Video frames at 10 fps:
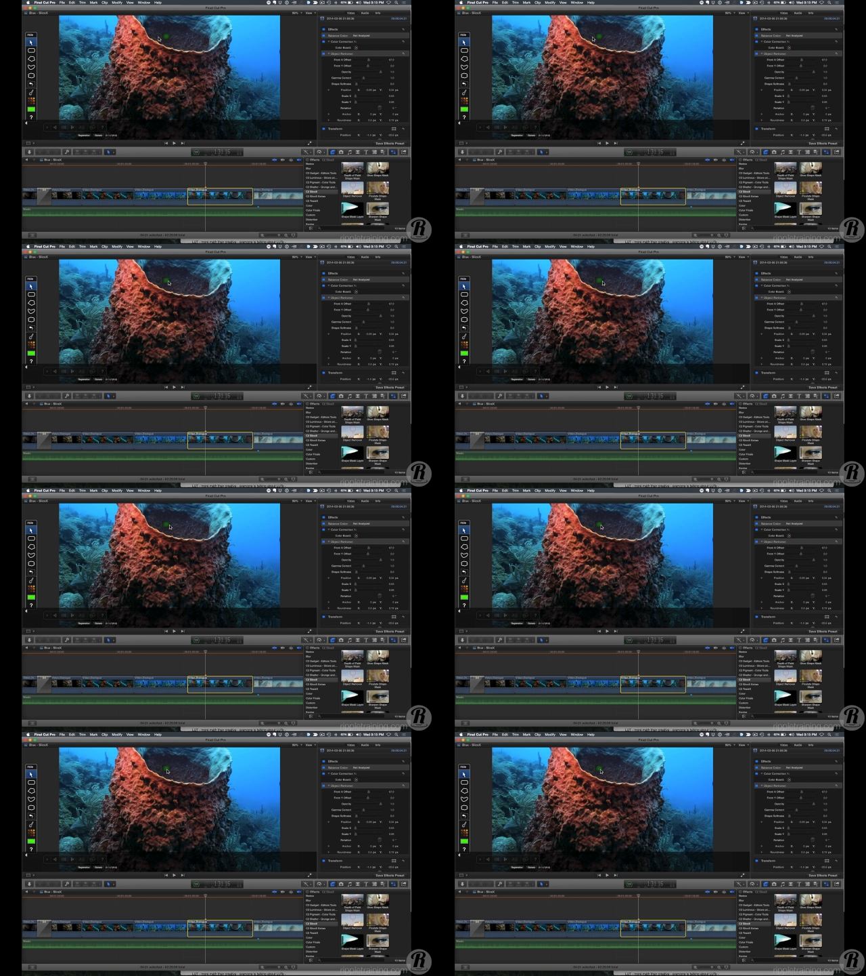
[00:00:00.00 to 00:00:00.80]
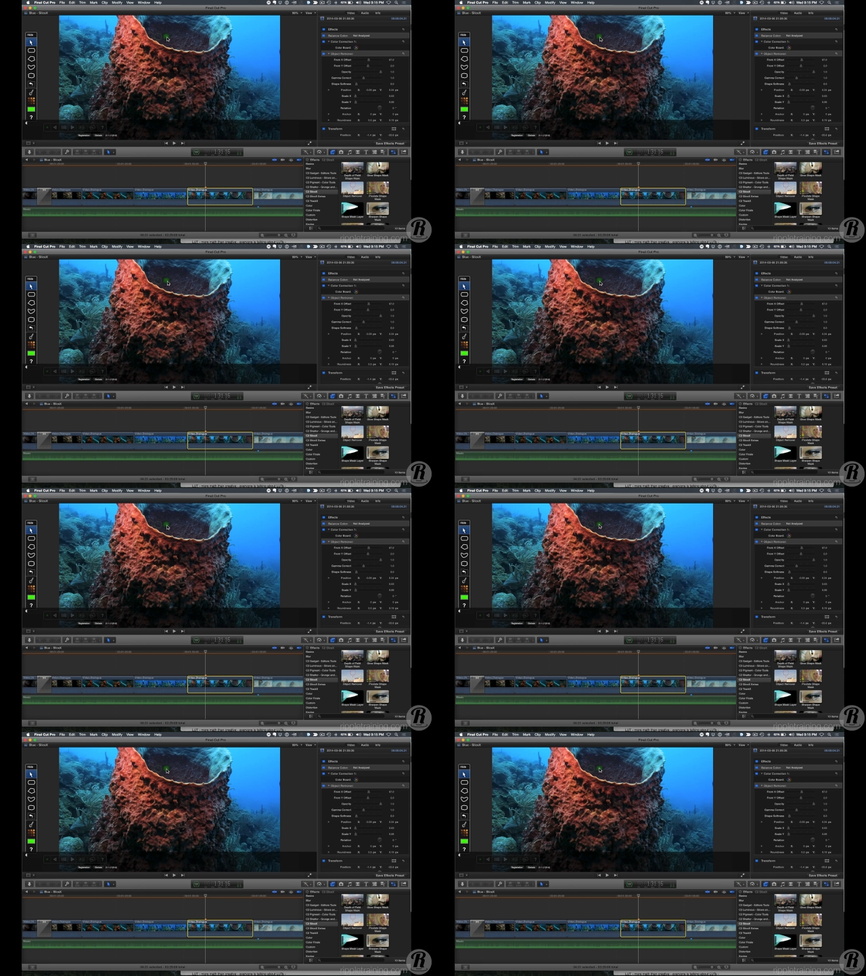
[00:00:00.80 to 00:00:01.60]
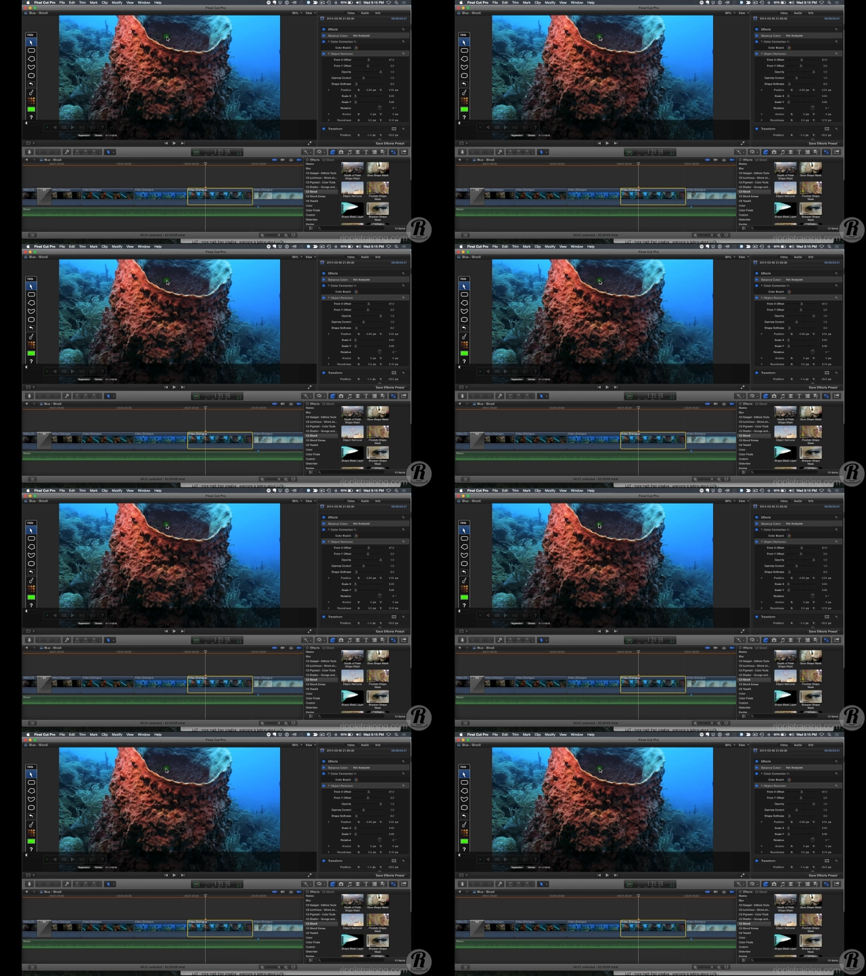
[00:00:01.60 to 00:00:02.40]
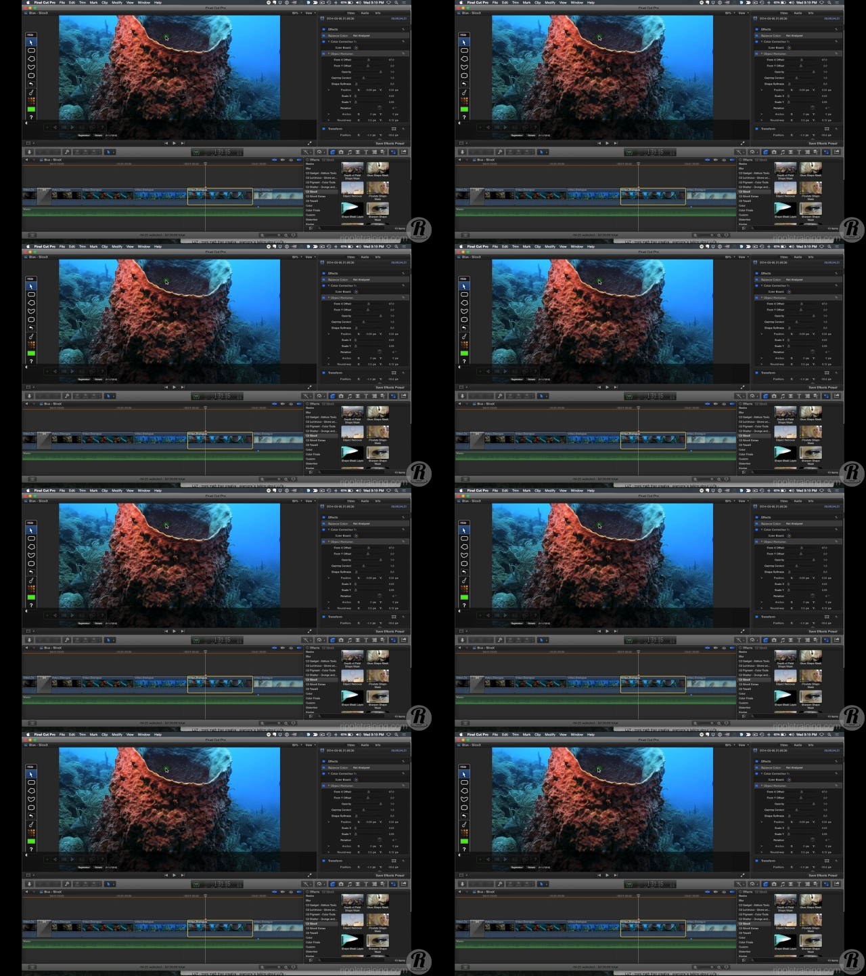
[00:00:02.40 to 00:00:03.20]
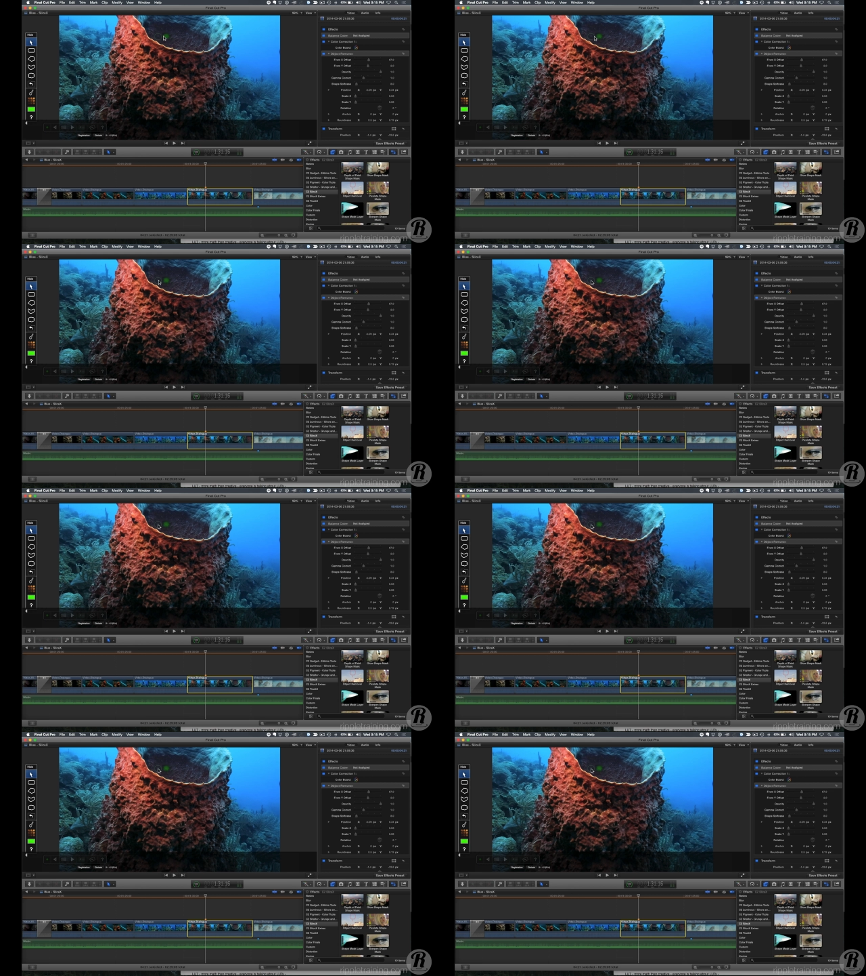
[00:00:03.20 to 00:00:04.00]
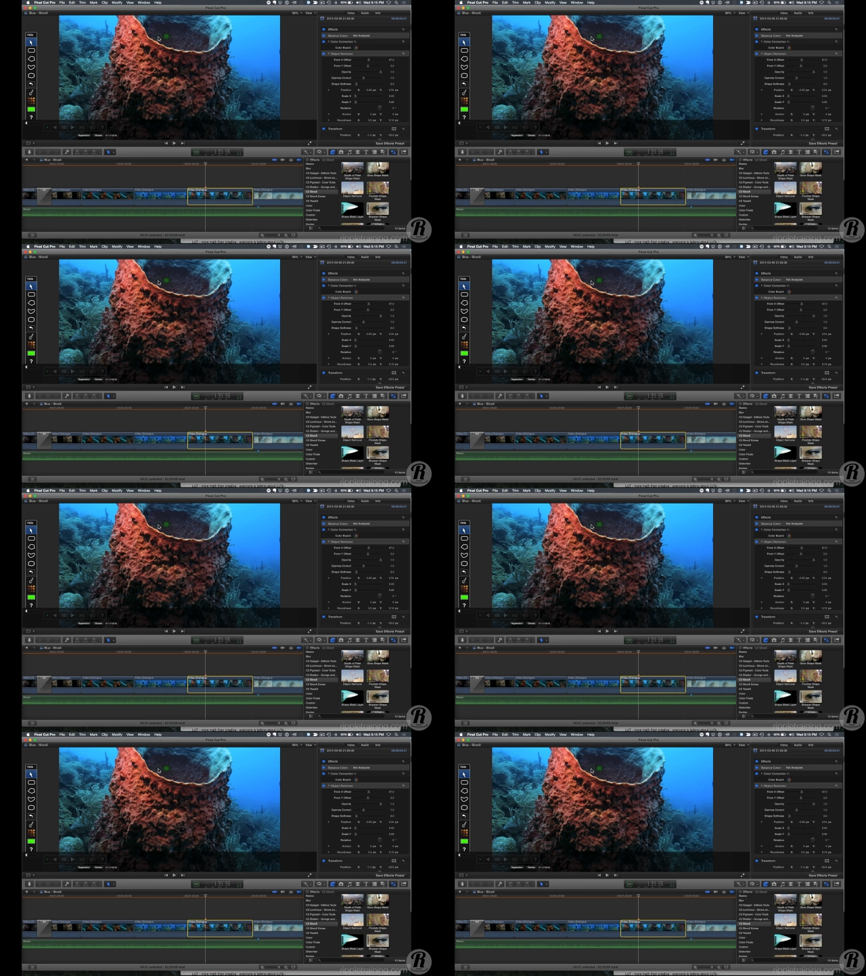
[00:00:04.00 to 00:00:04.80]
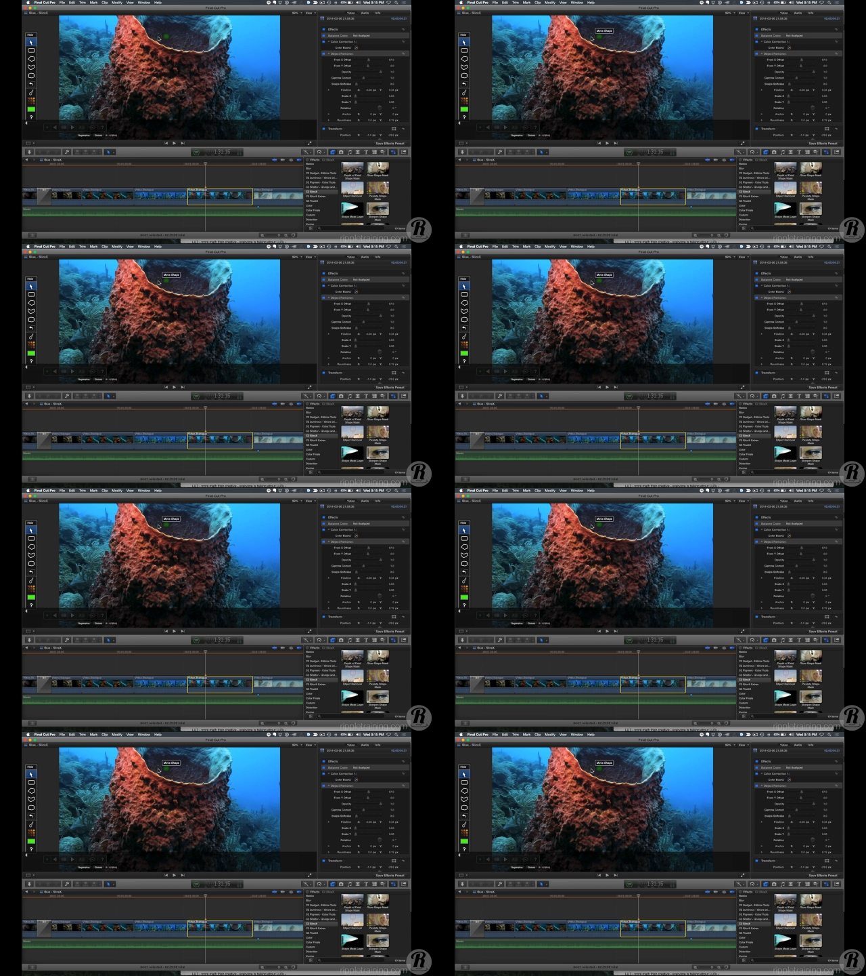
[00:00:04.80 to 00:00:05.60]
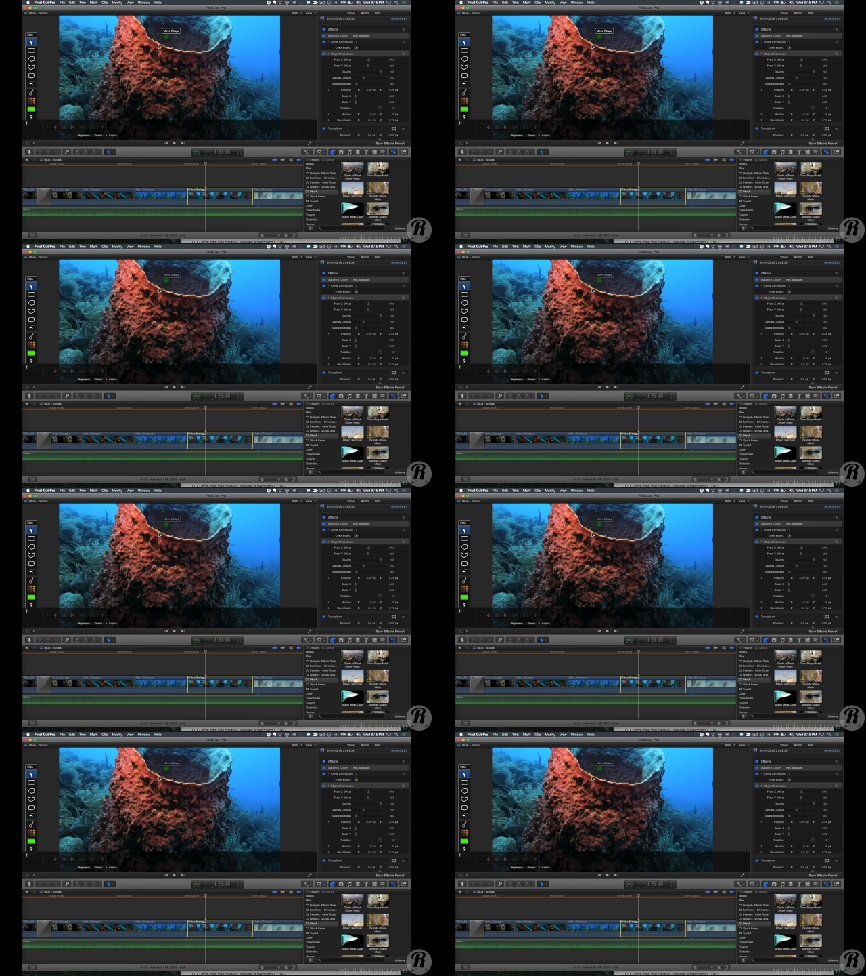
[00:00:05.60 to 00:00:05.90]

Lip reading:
(no speaker visible)